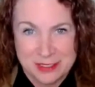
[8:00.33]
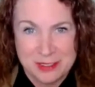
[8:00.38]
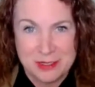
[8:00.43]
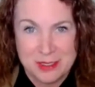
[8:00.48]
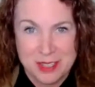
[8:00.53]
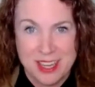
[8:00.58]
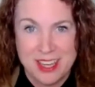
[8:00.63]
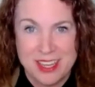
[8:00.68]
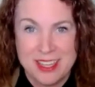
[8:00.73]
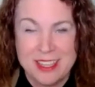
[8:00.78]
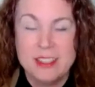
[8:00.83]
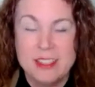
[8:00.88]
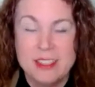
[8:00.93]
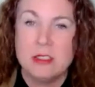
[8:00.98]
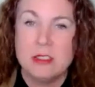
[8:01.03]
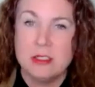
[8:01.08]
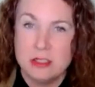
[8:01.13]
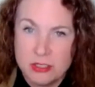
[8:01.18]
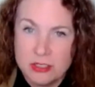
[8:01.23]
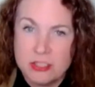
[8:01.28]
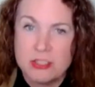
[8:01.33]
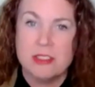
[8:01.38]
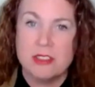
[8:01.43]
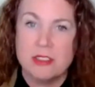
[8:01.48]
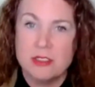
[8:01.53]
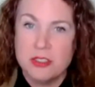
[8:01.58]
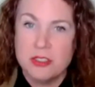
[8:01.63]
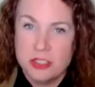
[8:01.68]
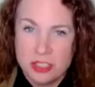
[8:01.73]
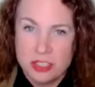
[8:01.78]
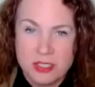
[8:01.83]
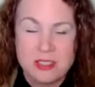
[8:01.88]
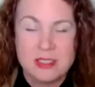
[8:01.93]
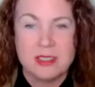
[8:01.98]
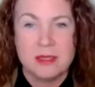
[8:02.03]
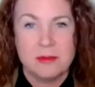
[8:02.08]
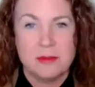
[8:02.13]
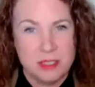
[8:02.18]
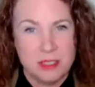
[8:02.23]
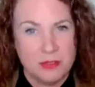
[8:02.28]
Okay, so there's just
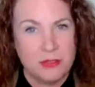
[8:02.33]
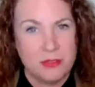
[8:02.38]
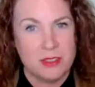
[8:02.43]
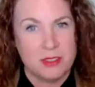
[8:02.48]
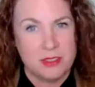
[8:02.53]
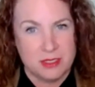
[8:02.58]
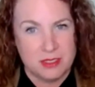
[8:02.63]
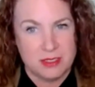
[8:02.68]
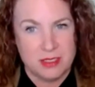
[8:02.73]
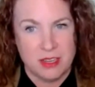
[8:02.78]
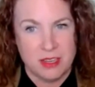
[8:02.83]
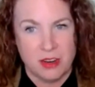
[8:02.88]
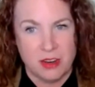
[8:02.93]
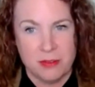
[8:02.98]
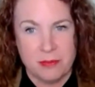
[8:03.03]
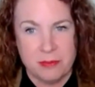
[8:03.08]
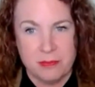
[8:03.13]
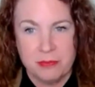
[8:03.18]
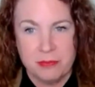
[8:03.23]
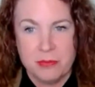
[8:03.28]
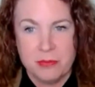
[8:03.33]
some differences here.